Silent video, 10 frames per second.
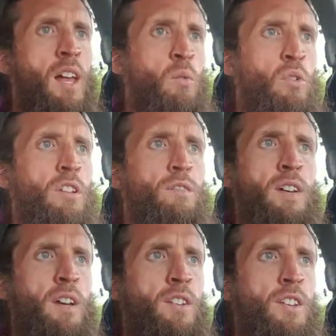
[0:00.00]
And what I
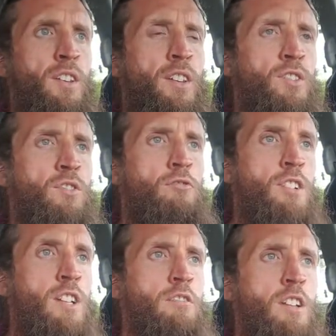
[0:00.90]
found is it
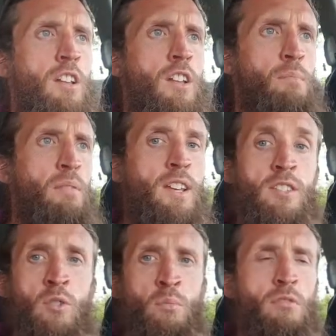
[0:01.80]
really, really like plays
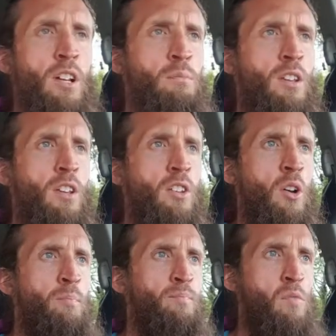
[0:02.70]
a number on me, you
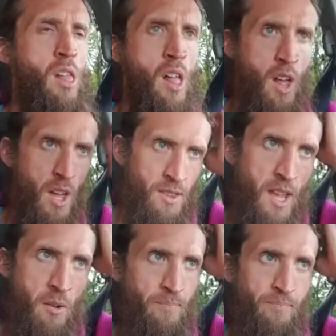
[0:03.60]
know.
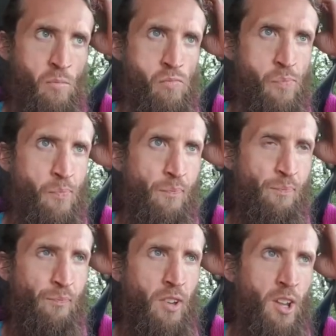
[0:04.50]
Now,
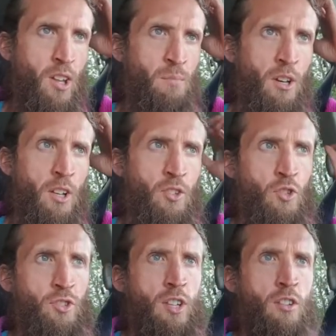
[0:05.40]
I'm not
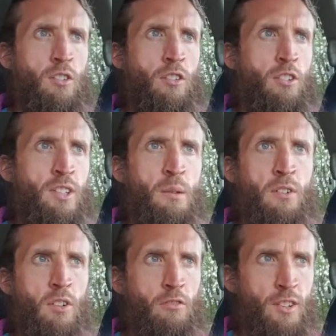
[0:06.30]
judging or
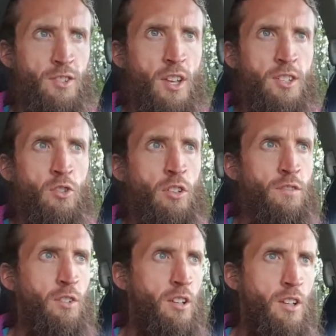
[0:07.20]
condemning or criticizing cooked
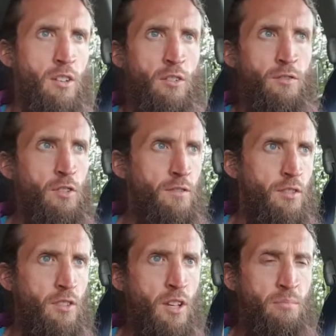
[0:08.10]
food. Like I love cooked
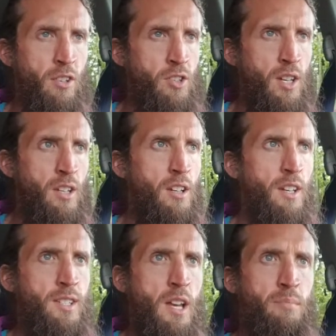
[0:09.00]
food. I appreciate it. I
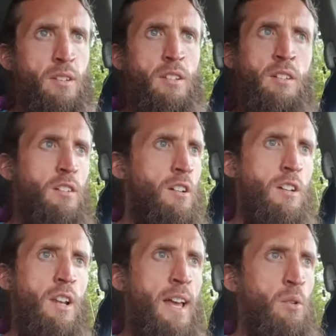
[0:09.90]
accept it. I
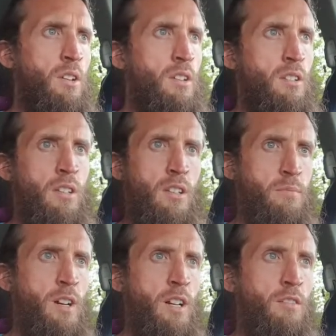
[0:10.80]
allow it. It's
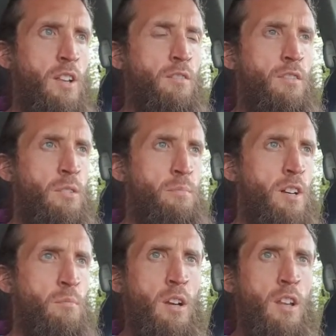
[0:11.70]
part of life and it's
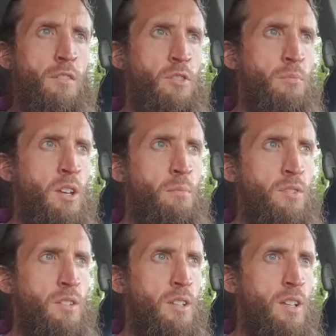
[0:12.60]
part of my life
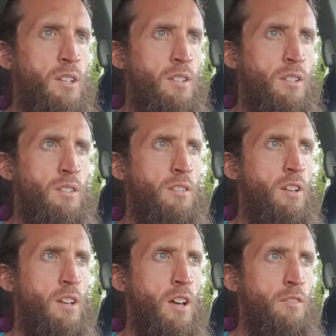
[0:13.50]
sometimes. And
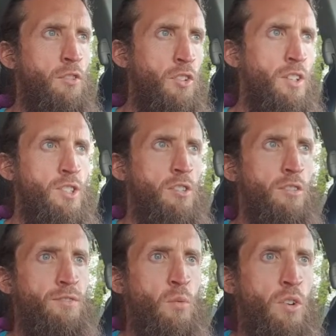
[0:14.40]
I have unconditional
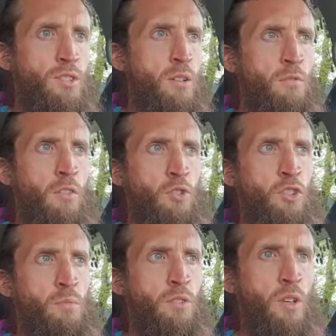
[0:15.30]
love towards it. I'm not
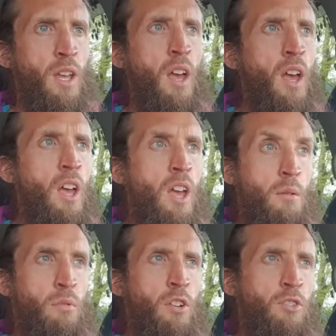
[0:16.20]
judgment, okay?
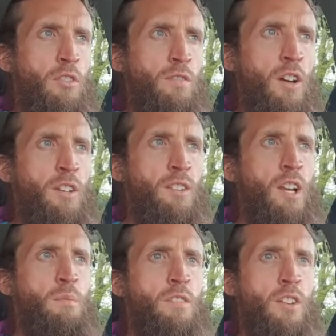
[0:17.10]
But I do find in
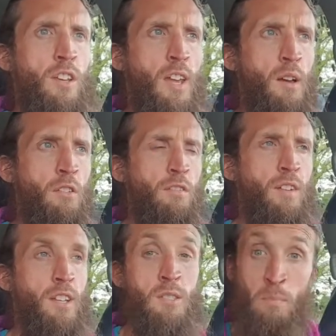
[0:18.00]
terms of like how it
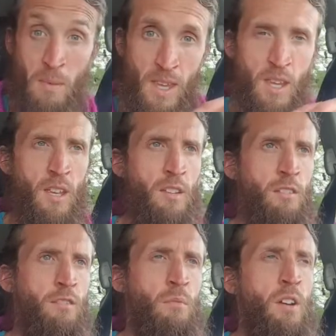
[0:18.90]
affects me,
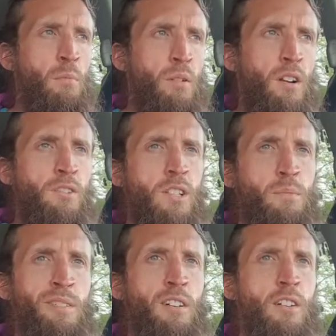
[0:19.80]
from my own personal
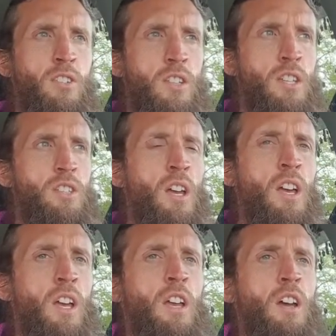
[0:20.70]
experience, is
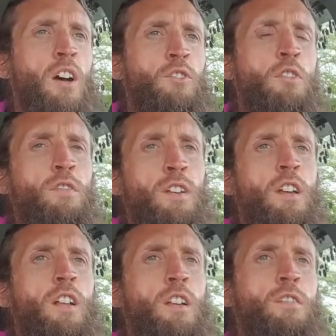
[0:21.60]
I do
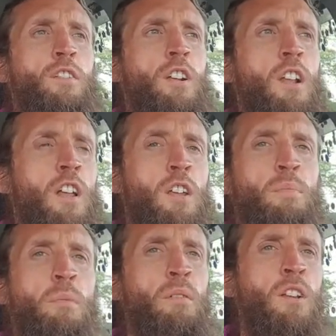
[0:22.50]
feel like for a lot of
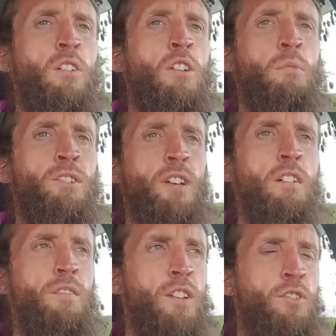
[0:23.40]
people, including
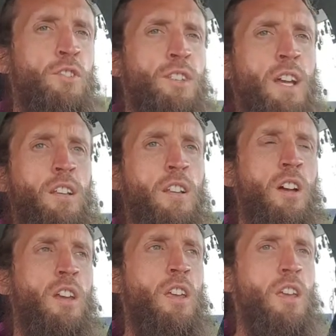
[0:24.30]
myself, it does act
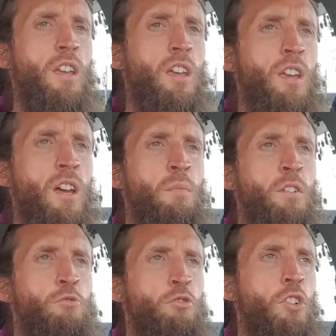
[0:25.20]
like um,
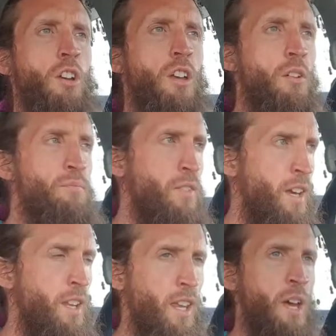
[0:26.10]
a drug
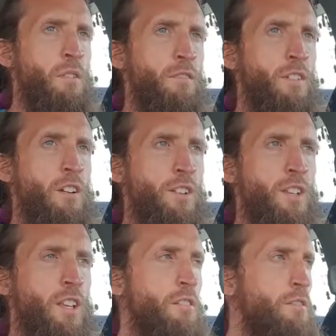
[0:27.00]
and it can be very
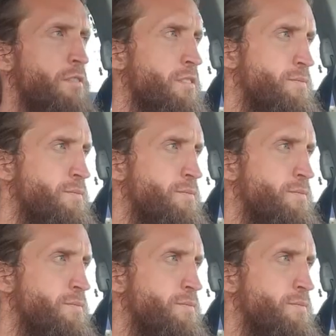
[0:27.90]
addictive